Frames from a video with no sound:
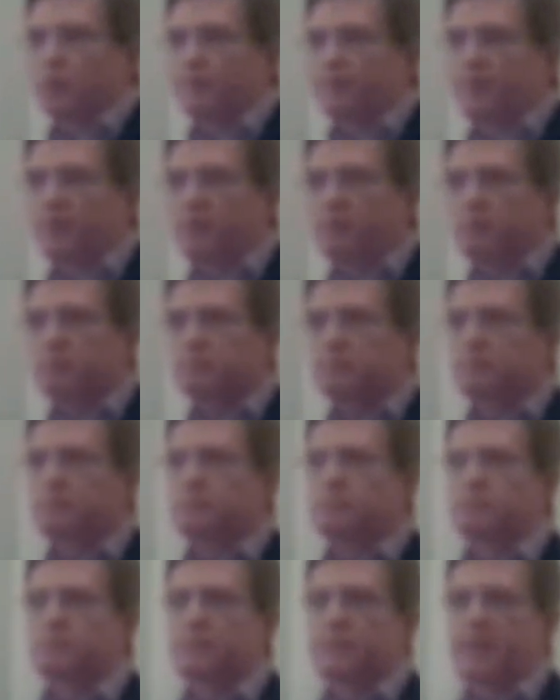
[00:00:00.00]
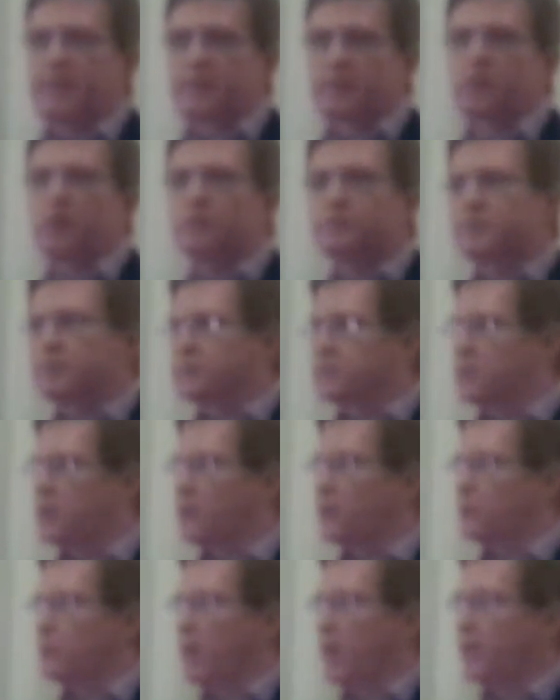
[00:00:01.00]
point of view, it costs us a
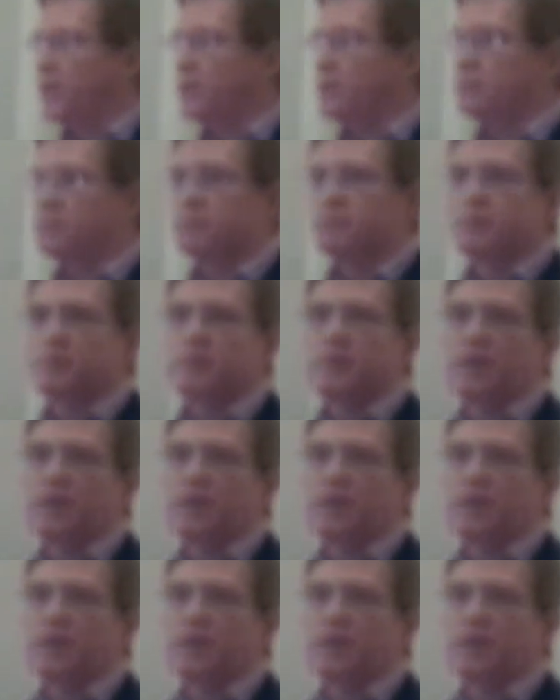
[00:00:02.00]
lot of money,